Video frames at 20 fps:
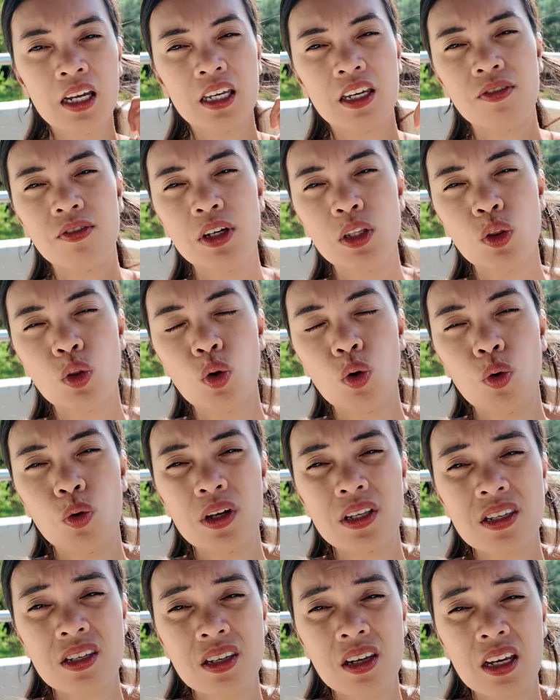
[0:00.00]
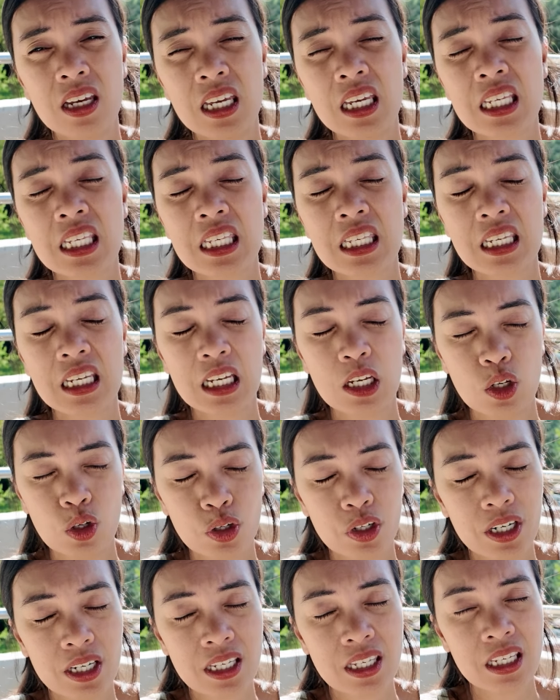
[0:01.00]
even though
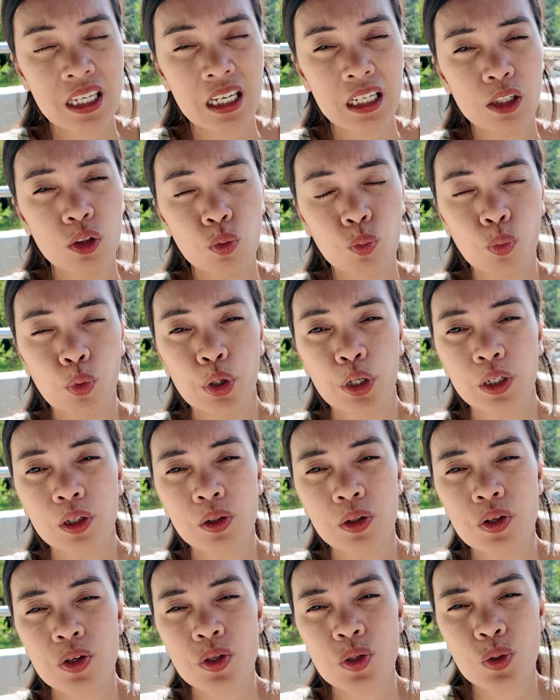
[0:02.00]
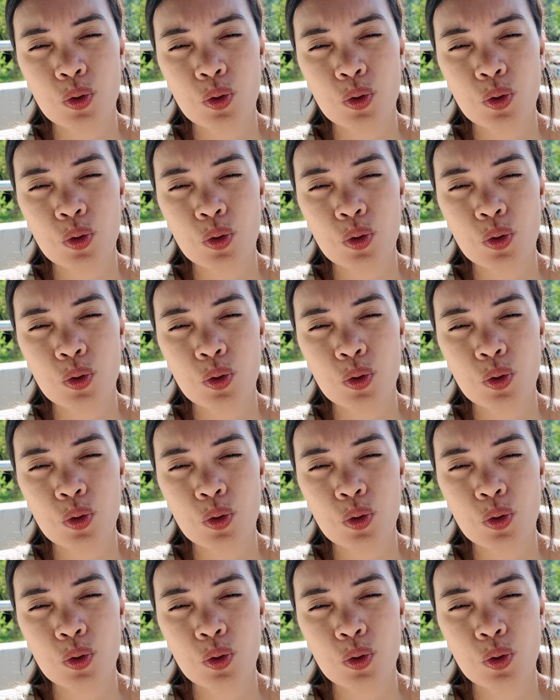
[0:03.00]
you're a skilled worker,